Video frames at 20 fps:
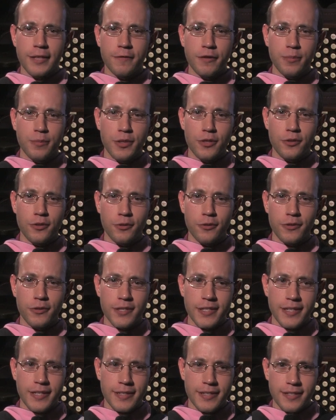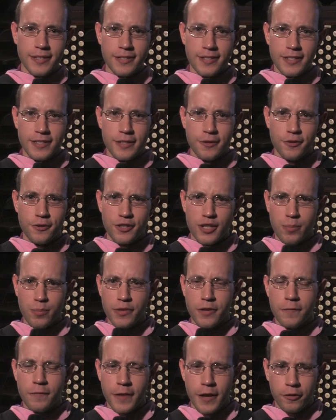of a musical sentence, and there's some
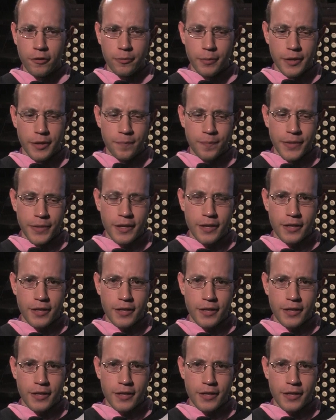development.